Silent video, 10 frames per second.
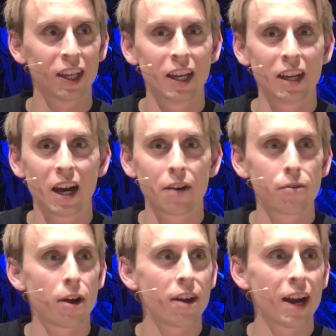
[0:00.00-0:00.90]
I'd
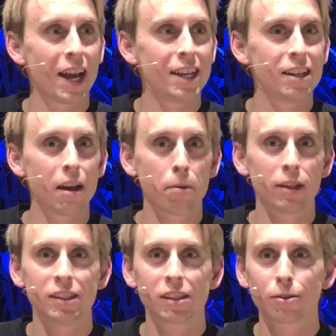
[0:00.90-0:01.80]
rather had uh,
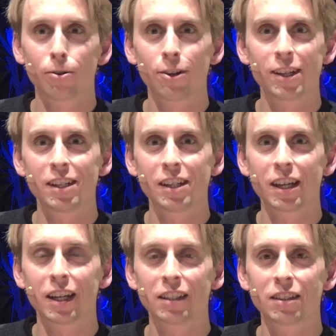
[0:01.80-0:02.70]
police escort in
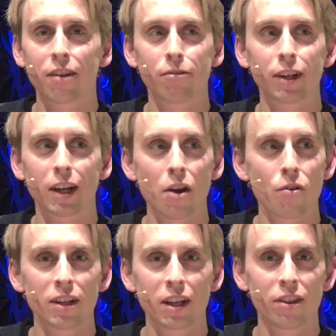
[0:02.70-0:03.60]
uh, South Africa
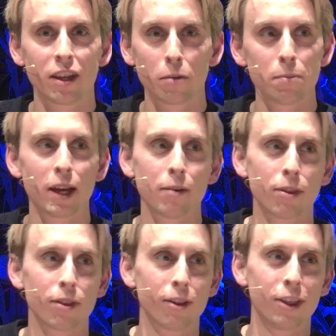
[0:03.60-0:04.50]
or in Ethiopia
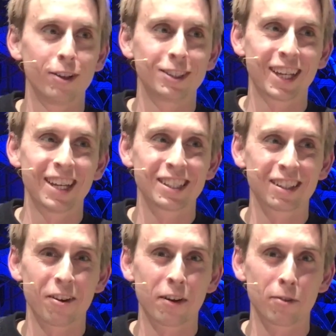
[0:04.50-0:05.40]
with all those kids
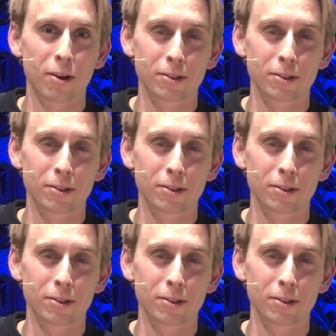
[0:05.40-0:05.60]
throwing rocks,